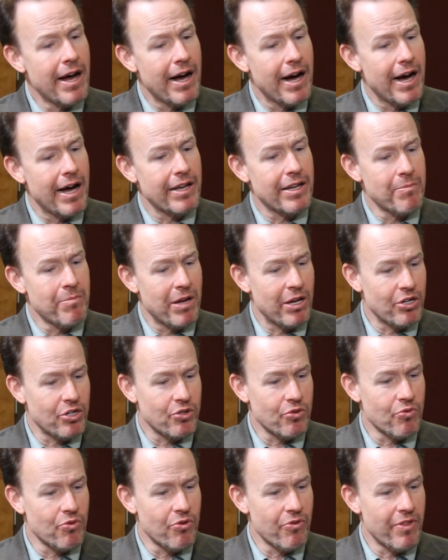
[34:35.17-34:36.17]
to make
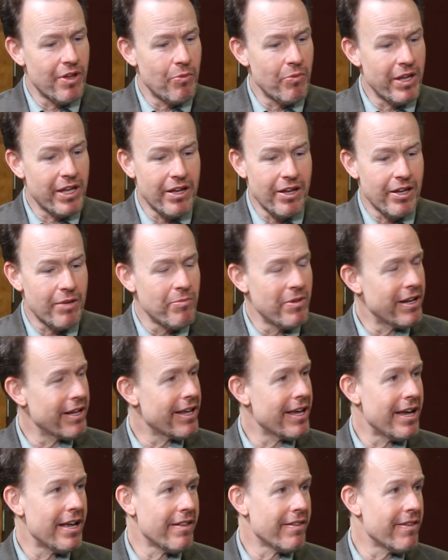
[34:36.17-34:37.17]
sure that we can
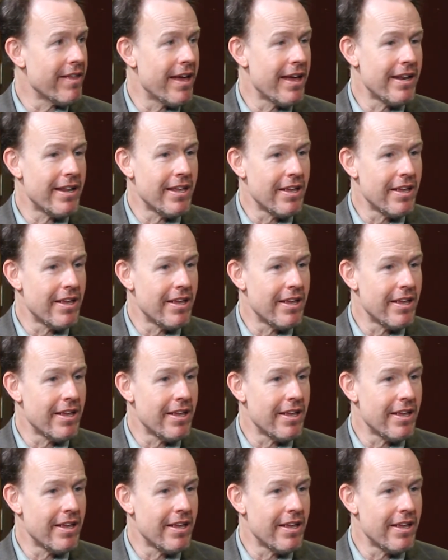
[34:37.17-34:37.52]
communicate that